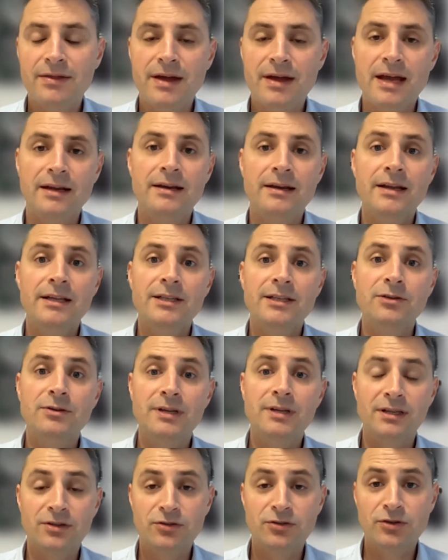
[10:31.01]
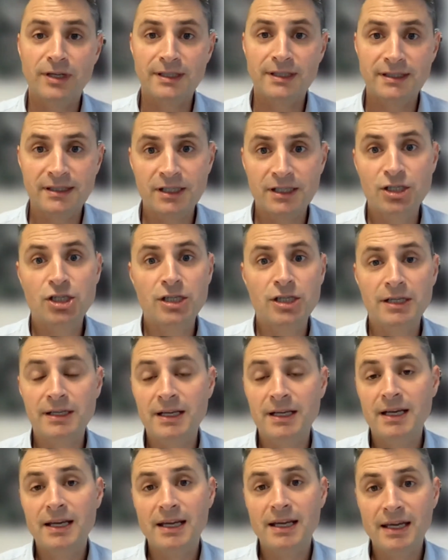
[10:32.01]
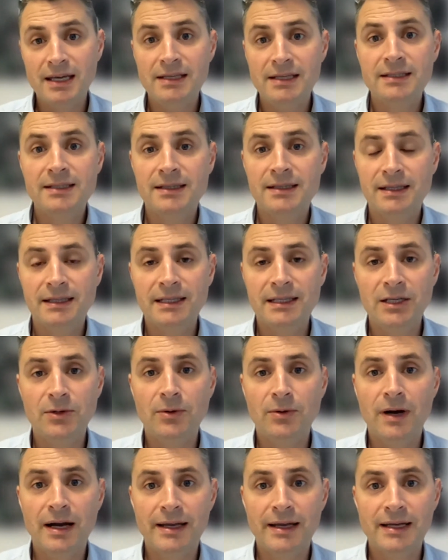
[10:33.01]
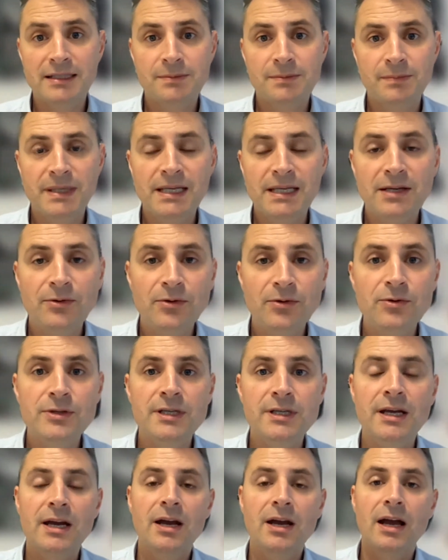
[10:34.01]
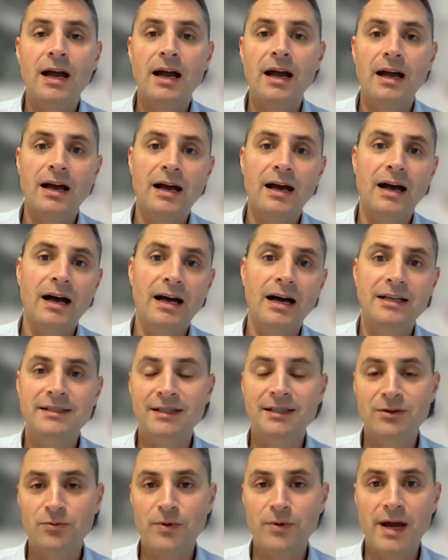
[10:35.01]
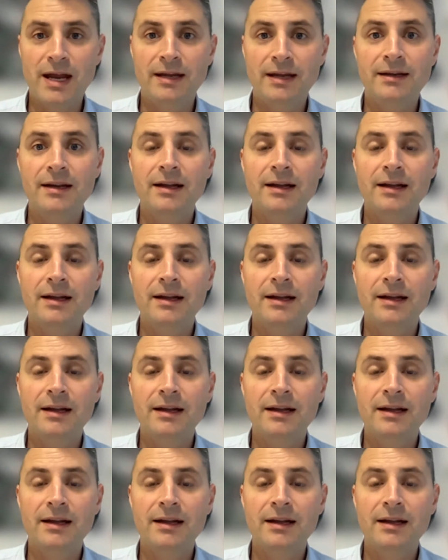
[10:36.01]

then you can transition into the new ISP route as and when